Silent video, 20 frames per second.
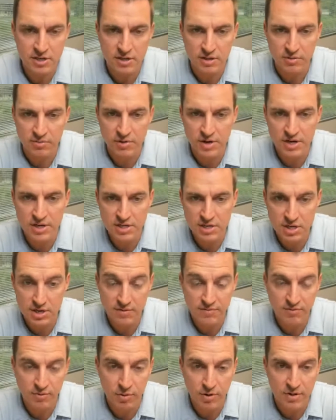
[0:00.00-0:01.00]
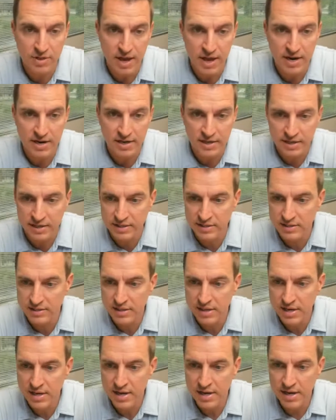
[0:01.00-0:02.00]
And the reason for that is,
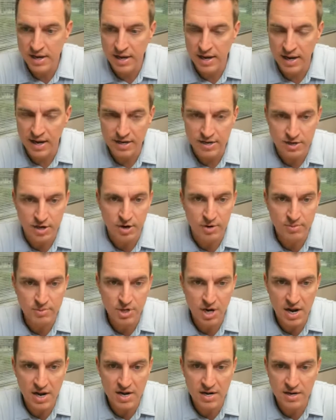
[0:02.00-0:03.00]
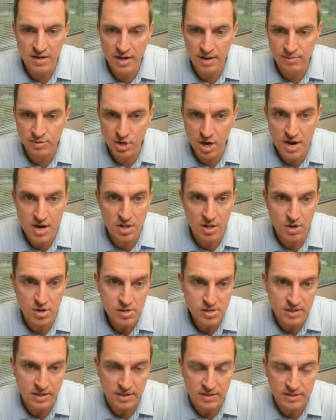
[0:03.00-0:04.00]
I'm trying to learn
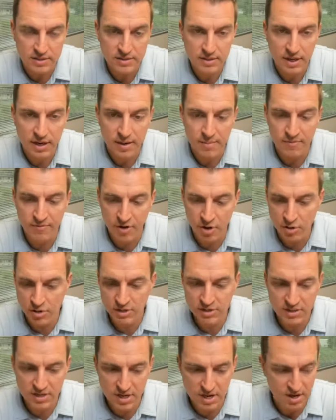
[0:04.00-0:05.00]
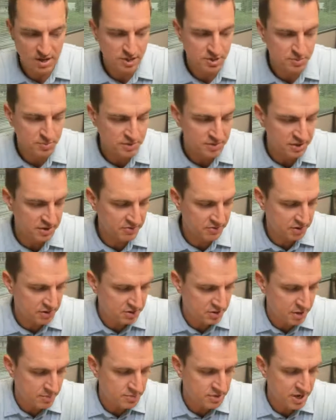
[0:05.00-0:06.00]
things, and I'm focused in on specific
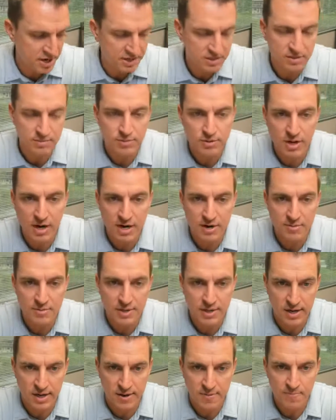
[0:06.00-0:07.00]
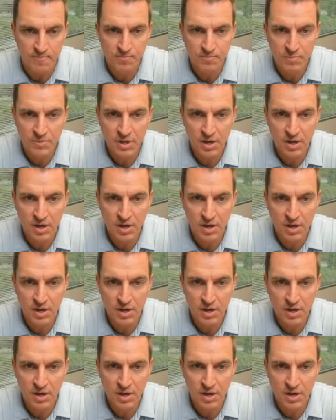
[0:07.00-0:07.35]
subjects. I'm trying to become